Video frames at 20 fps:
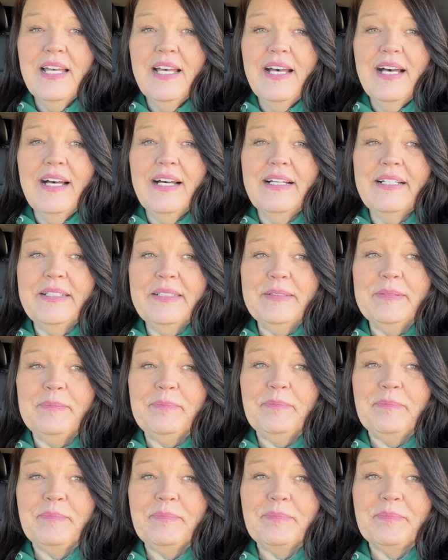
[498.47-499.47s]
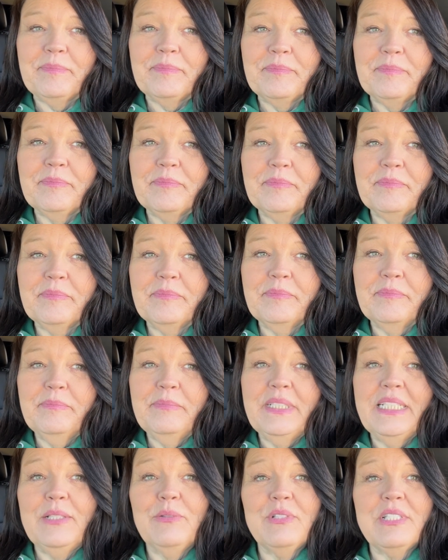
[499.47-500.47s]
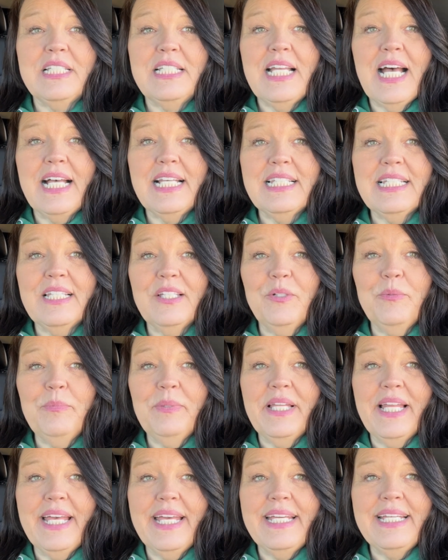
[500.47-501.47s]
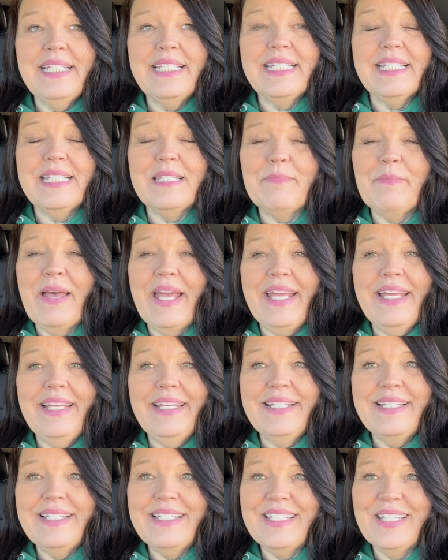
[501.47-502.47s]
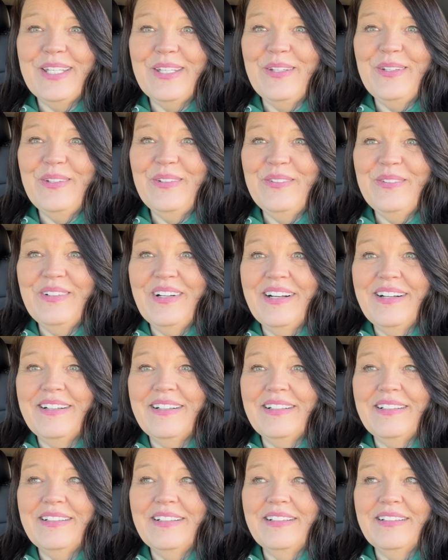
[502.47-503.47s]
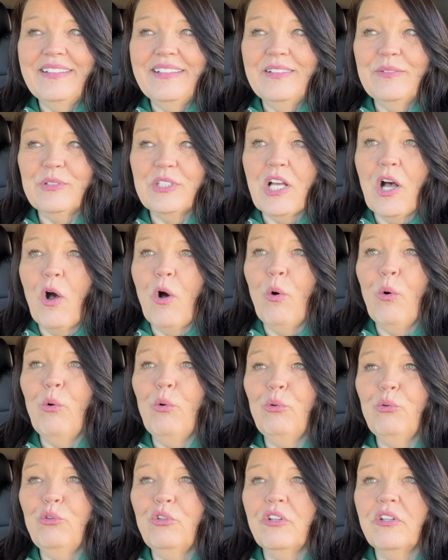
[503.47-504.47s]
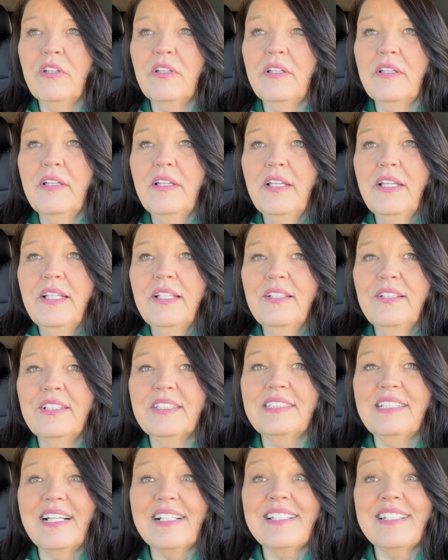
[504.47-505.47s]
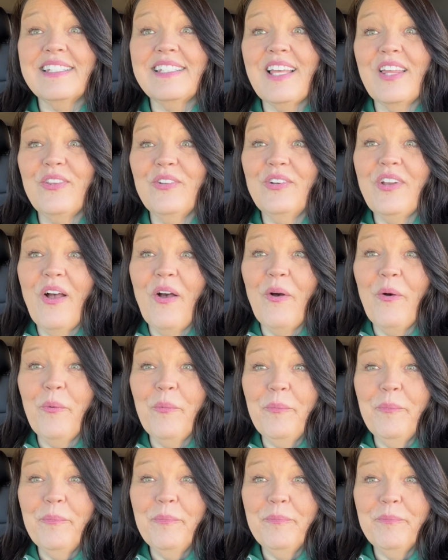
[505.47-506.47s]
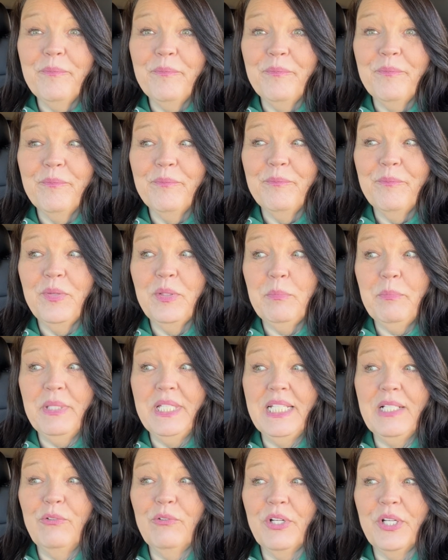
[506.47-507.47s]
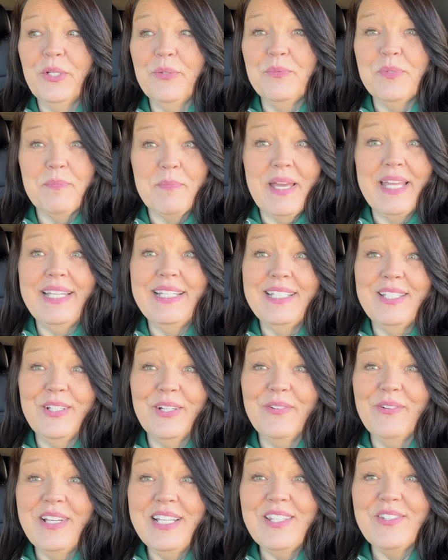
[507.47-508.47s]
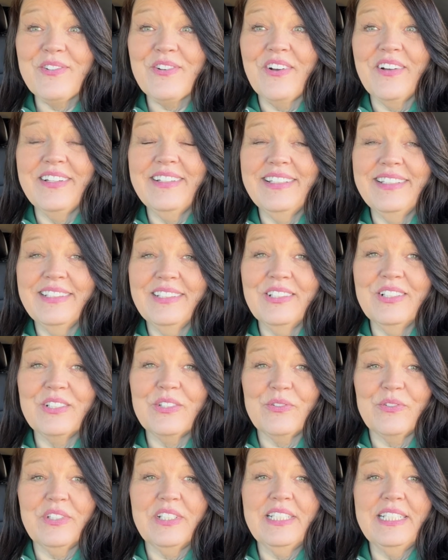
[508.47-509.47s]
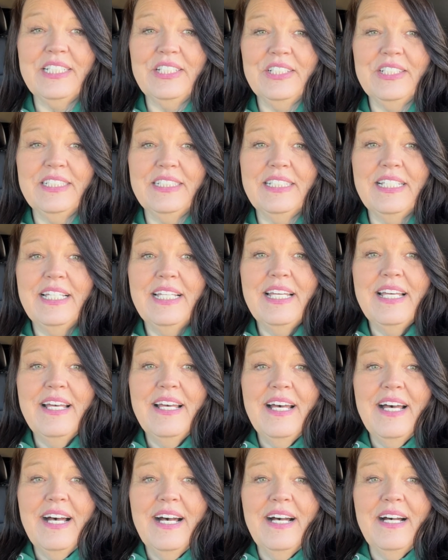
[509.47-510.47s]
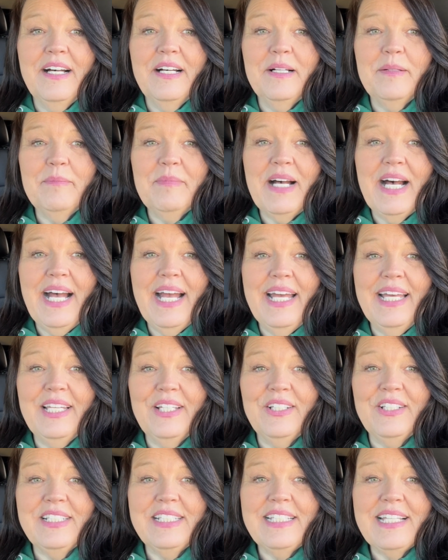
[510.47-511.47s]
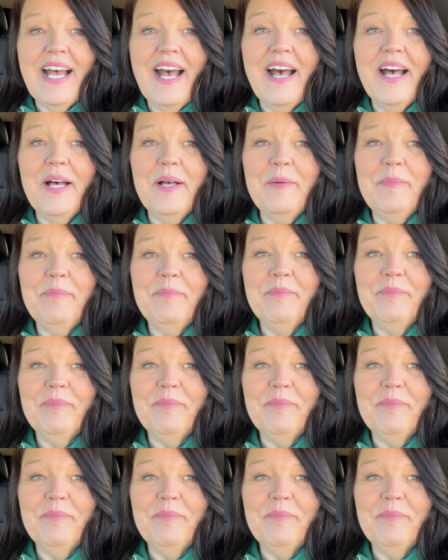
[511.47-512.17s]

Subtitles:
But it was a nice little place. It's made into, it was an old, looks like Southern home with big rooms made into a restaurant, and it looks really good. I had a good time.